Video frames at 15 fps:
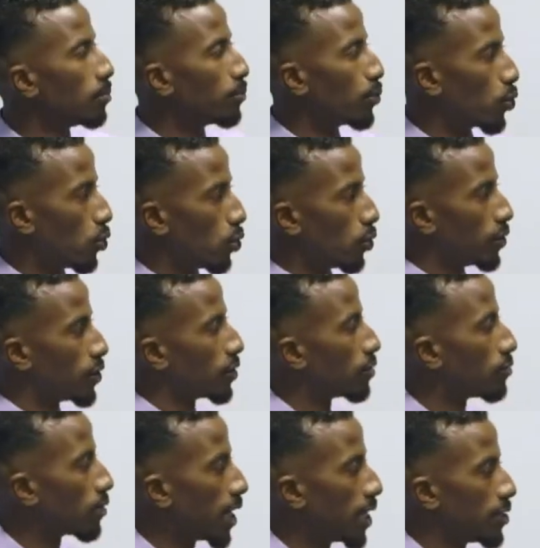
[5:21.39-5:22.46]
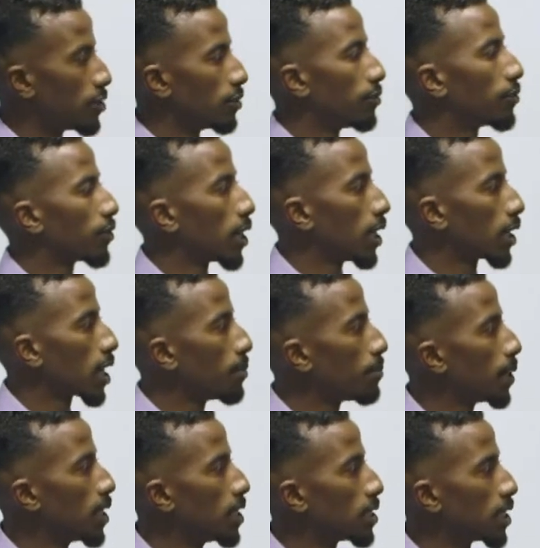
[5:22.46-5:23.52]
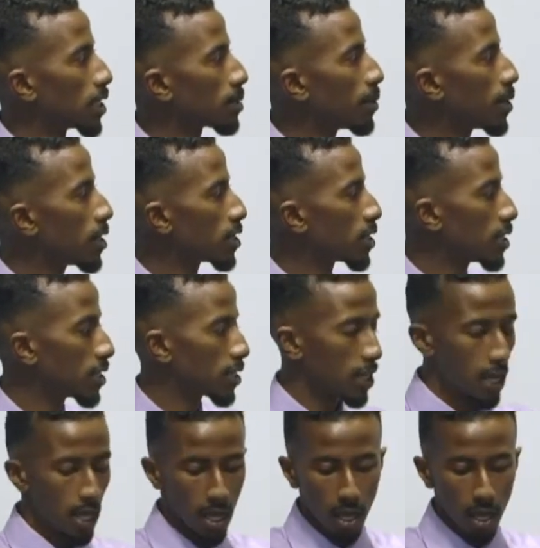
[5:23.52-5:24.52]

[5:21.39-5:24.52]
broad range of uh, companies and experiences.